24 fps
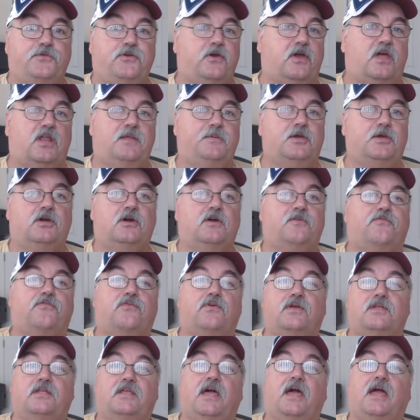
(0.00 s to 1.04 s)
you're going to be good
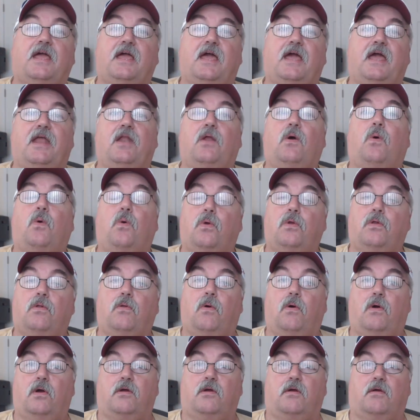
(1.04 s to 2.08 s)
for a decade or
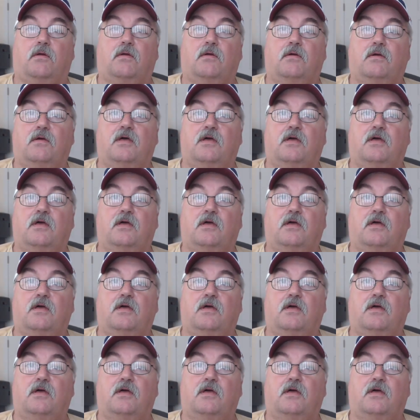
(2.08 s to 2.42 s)
longer.